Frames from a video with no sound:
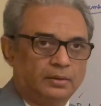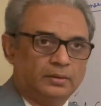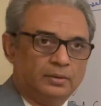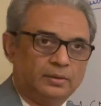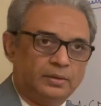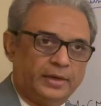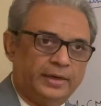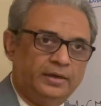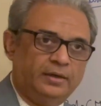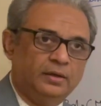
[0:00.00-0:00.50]

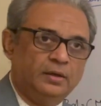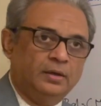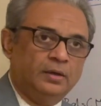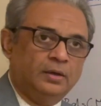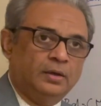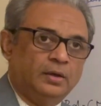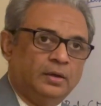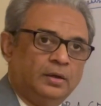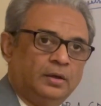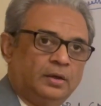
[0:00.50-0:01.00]
right?
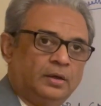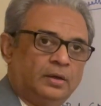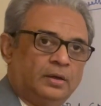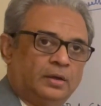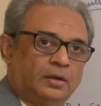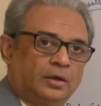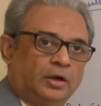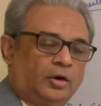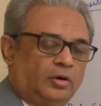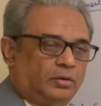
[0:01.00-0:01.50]

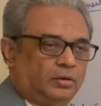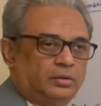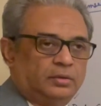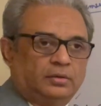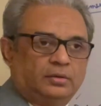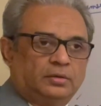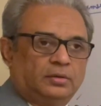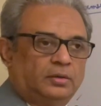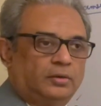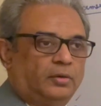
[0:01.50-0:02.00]
Now,
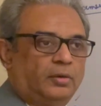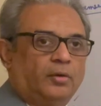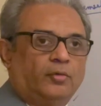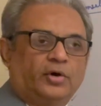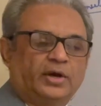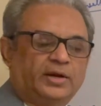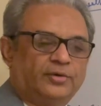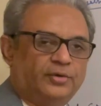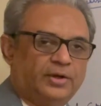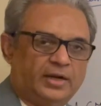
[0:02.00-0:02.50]

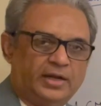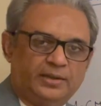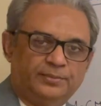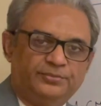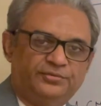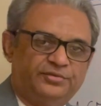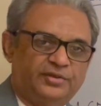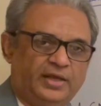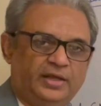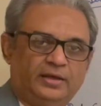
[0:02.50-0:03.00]
whatever I am
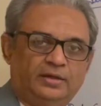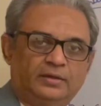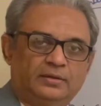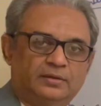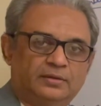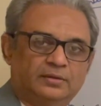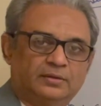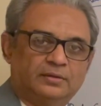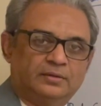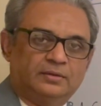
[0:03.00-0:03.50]

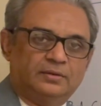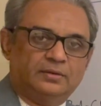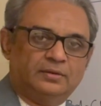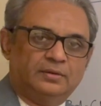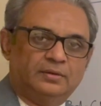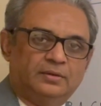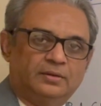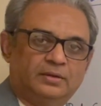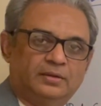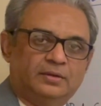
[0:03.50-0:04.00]
saying,
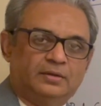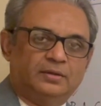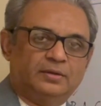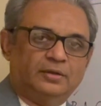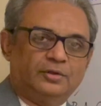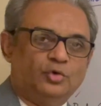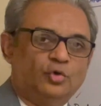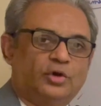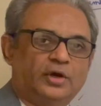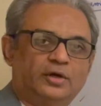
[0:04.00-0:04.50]

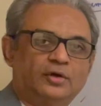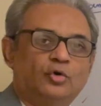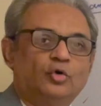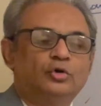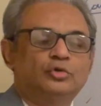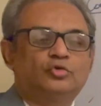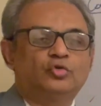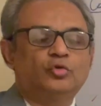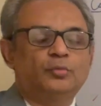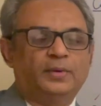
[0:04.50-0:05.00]
you can
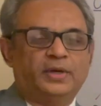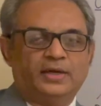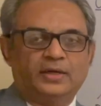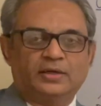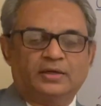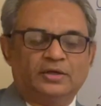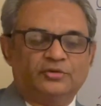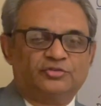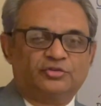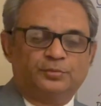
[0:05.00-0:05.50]
go through my
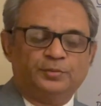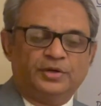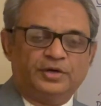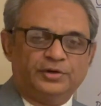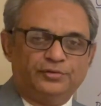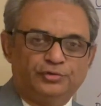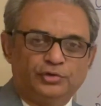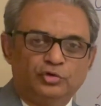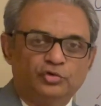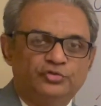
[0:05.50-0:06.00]
customer
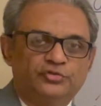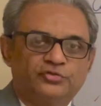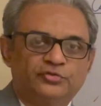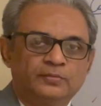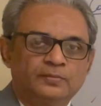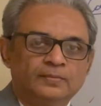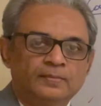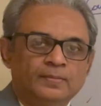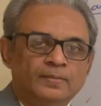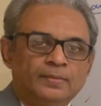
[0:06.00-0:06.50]
reviews.
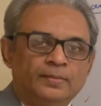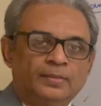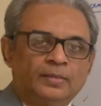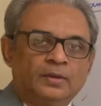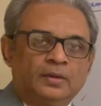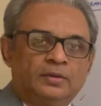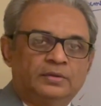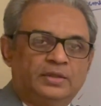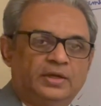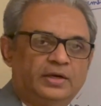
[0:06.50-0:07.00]

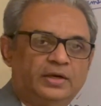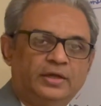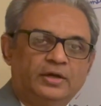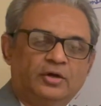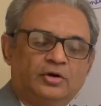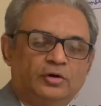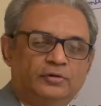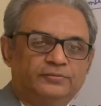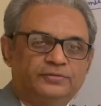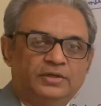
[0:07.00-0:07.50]
The
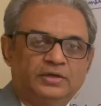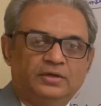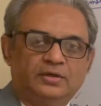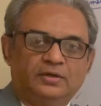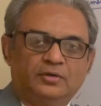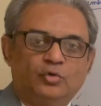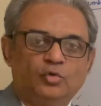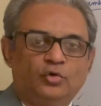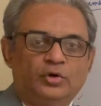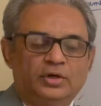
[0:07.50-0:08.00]
link of the
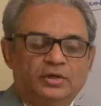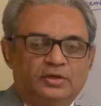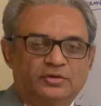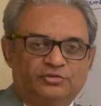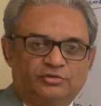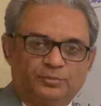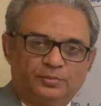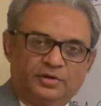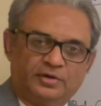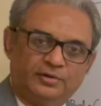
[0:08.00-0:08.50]
Google
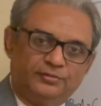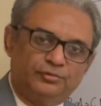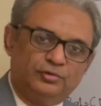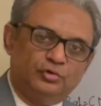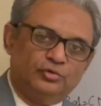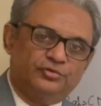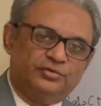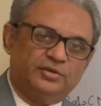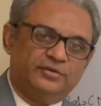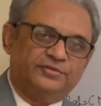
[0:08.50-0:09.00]
customer
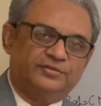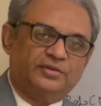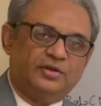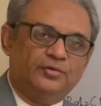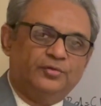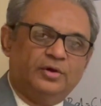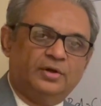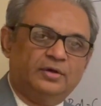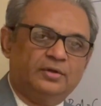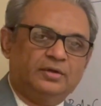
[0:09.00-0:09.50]
reviews is
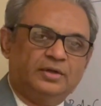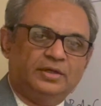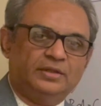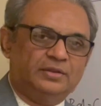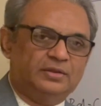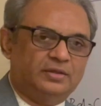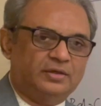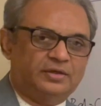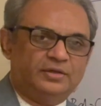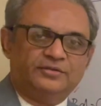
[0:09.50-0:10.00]
given
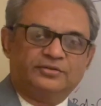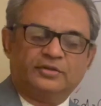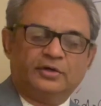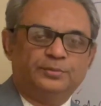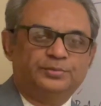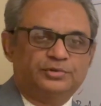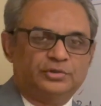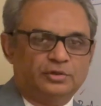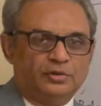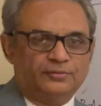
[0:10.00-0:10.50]
in the
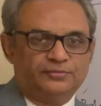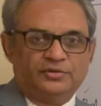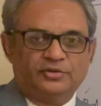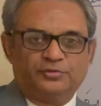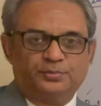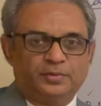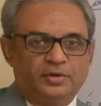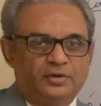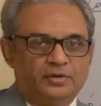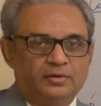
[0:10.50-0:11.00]
description of
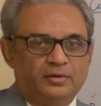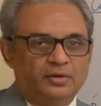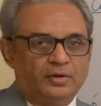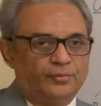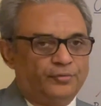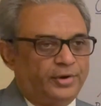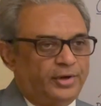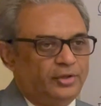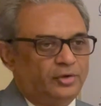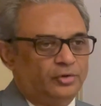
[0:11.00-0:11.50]
this particular
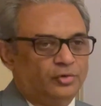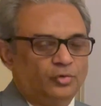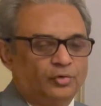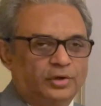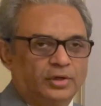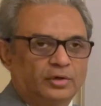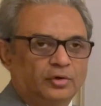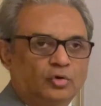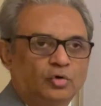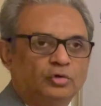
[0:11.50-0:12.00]
video. You
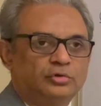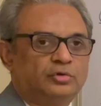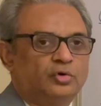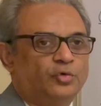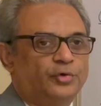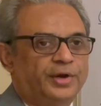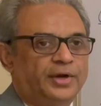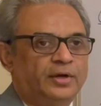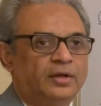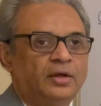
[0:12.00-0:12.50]
can go
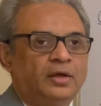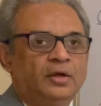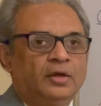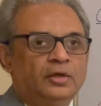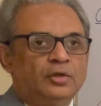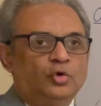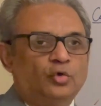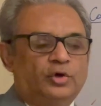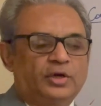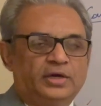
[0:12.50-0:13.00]
through it.
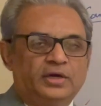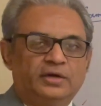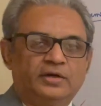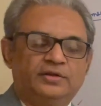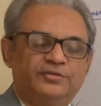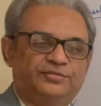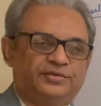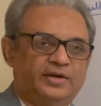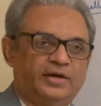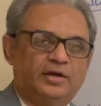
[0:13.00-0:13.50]
You can
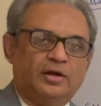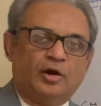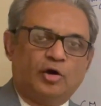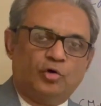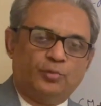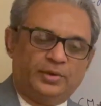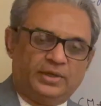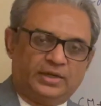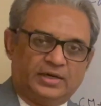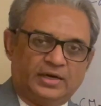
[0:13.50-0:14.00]
understand
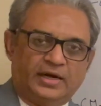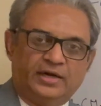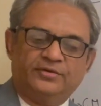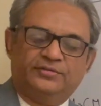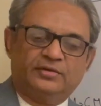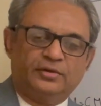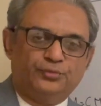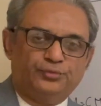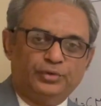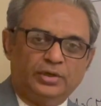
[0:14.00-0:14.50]
how my
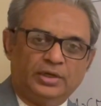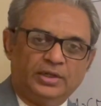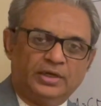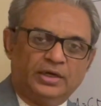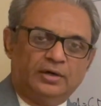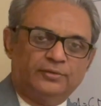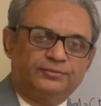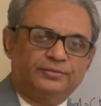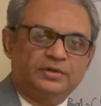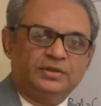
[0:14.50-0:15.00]
clients are feeling
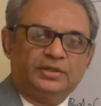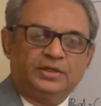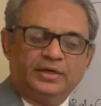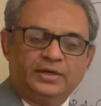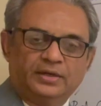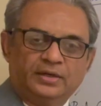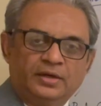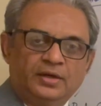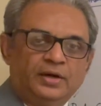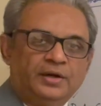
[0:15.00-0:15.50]
after
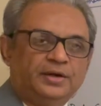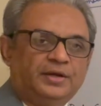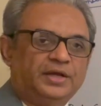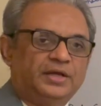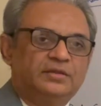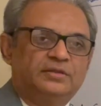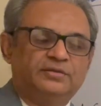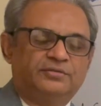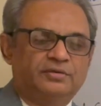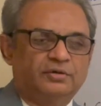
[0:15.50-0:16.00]
they
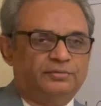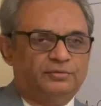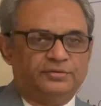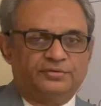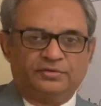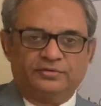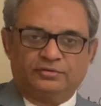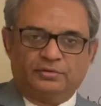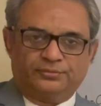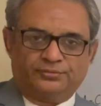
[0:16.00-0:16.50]
take the
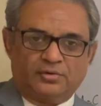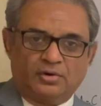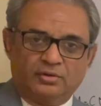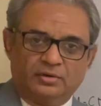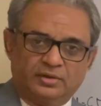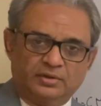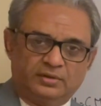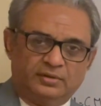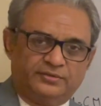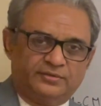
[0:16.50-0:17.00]
services of
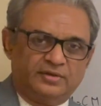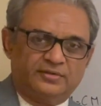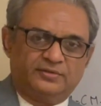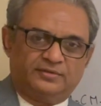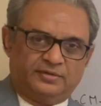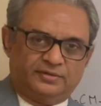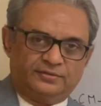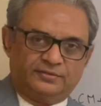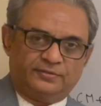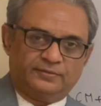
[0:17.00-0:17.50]
Conquer the
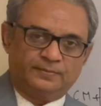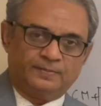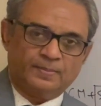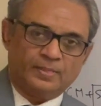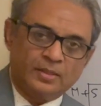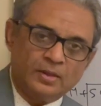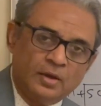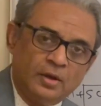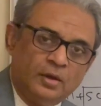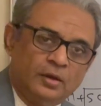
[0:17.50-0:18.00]
Success.
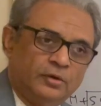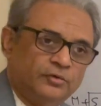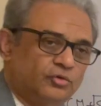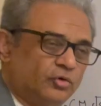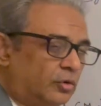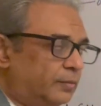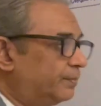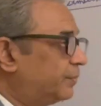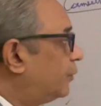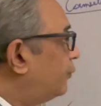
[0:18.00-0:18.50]
So